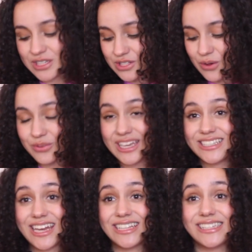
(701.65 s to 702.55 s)
So they
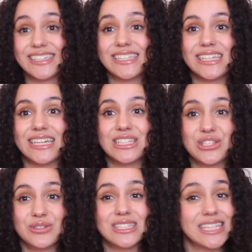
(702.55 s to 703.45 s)
tend to, as
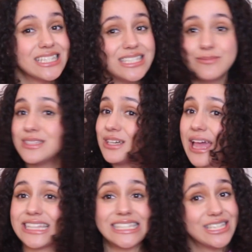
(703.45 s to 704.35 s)
soon as things seems to
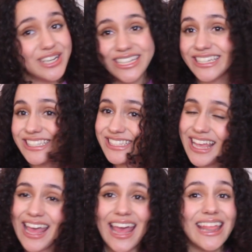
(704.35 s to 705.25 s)
get serious,
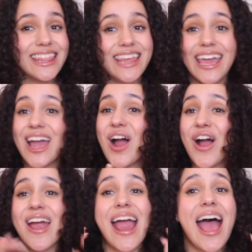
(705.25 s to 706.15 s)
they
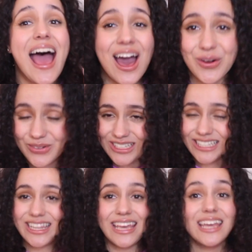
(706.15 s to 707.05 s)
are
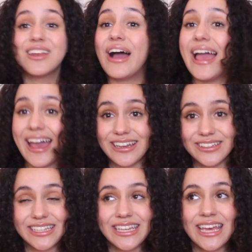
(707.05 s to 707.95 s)
out. They cannot
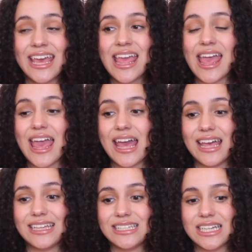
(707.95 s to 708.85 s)
handle it,
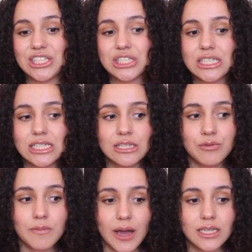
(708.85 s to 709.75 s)
and it's just because
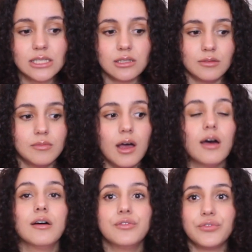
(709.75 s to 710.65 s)
it reminds them
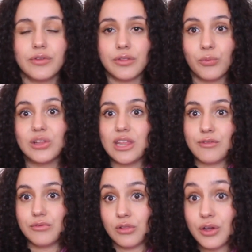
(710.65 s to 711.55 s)
of what
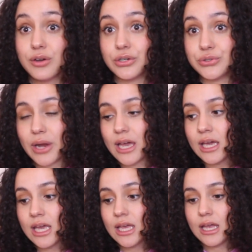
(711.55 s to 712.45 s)
they've learned, right?